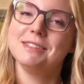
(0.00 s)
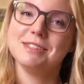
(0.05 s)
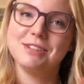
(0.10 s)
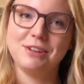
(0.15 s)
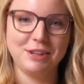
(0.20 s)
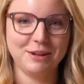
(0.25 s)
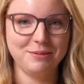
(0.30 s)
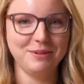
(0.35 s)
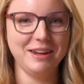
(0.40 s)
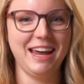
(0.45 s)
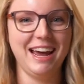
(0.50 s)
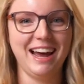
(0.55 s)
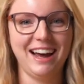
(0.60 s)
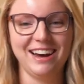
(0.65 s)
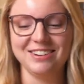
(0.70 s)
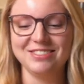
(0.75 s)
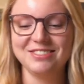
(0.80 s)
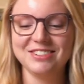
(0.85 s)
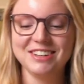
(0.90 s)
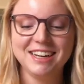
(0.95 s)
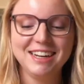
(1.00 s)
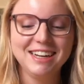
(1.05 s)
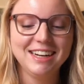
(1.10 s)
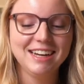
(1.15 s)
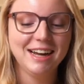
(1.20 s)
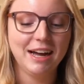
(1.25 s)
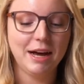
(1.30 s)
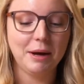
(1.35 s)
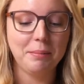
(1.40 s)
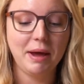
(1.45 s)
So then we have
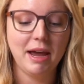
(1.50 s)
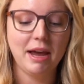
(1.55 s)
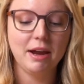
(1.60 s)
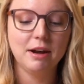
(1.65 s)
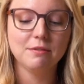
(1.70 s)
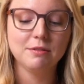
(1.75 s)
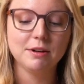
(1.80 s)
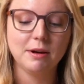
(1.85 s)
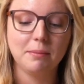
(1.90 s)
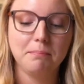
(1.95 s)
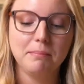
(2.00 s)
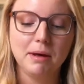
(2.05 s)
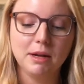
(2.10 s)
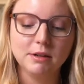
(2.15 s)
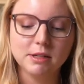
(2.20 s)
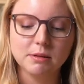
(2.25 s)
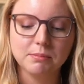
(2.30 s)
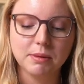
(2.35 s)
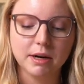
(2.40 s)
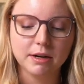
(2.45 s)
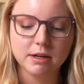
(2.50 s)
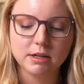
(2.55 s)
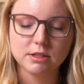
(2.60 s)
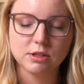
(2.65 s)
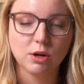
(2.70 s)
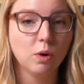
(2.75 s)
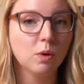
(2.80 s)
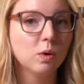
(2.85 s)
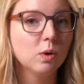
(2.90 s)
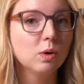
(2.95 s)
a pan of melted butter. It's a
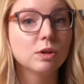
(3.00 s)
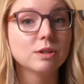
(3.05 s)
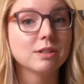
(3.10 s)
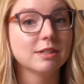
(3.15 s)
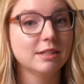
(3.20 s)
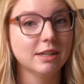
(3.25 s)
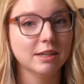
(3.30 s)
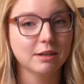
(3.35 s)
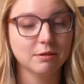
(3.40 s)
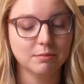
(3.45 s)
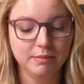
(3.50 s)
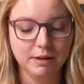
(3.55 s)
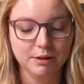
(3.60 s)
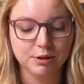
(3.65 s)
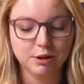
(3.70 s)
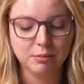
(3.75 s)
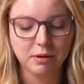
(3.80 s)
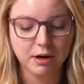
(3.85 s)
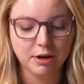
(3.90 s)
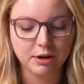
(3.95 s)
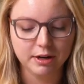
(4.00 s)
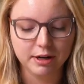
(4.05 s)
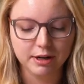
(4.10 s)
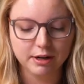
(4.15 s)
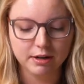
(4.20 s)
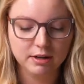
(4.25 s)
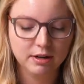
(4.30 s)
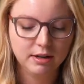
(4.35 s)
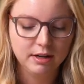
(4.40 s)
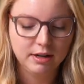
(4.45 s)
whole stick of melted butter
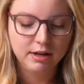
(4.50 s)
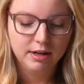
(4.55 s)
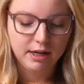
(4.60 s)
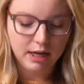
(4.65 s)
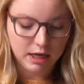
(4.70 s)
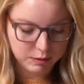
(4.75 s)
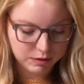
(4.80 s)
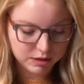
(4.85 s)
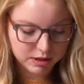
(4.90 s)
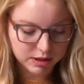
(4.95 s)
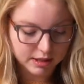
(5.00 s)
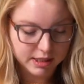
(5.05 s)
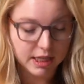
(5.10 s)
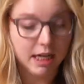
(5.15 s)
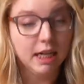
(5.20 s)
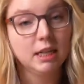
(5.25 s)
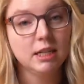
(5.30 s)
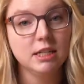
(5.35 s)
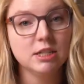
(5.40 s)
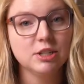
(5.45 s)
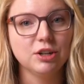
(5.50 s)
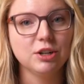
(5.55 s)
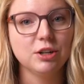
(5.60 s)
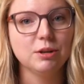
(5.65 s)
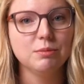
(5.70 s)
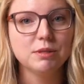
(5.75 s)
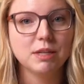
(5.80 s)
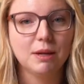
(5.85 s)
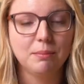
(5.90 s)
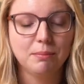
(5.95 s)
here. And we're just gonna take these
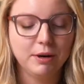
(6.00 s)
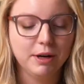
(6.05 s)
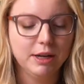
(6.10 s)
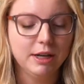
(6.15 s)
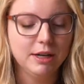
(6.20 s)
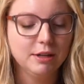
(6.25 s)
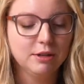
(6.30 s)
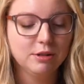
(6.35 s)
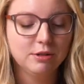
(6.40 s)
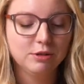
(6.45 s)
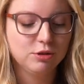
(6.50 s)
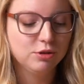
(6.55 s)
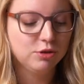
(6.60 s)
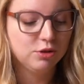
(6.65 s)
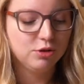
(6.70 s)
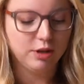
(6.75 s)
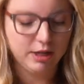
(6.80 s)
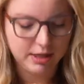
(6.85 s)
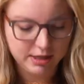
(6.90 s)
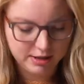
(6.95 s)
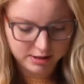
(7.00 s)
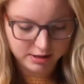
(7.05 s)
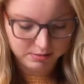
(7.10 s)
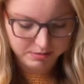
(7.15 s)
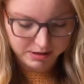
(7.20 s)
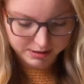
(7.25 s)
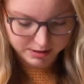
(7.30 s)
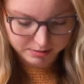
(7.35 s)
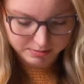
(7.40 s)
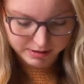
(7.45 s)
herbs and put it straight into the
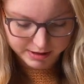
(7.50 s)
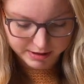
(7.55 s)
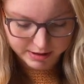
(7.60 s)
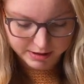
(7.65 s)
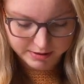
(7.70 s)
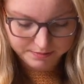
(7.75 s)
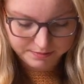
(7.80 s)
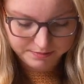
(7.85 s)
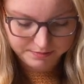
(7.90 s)
melted butter.